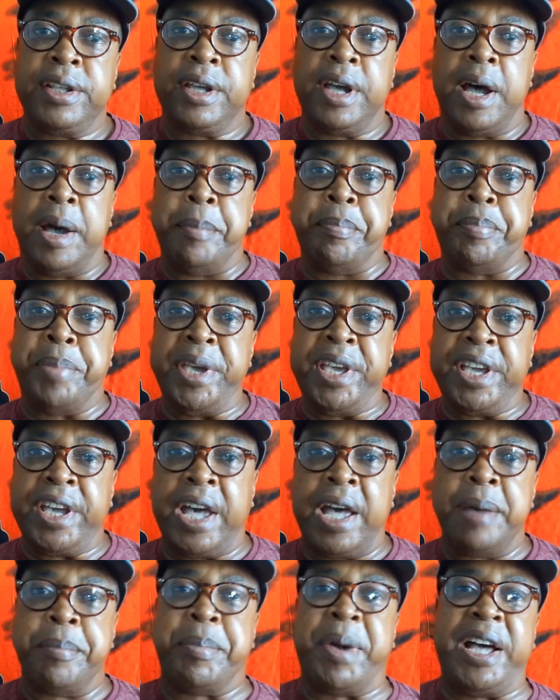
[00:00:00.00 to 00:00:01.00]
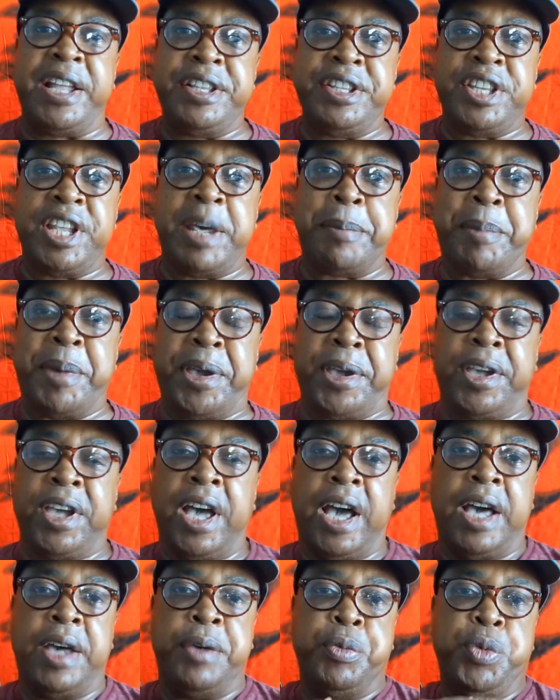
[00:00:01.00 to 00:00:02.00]
a big pandemic
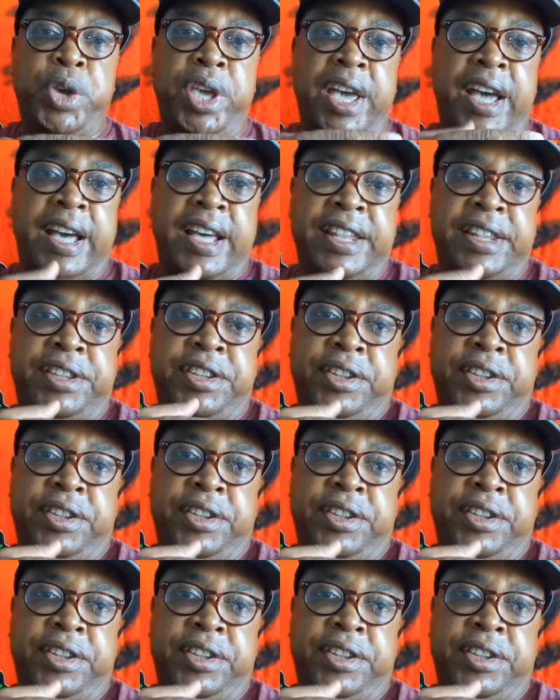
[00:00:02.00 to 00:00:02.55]
and we had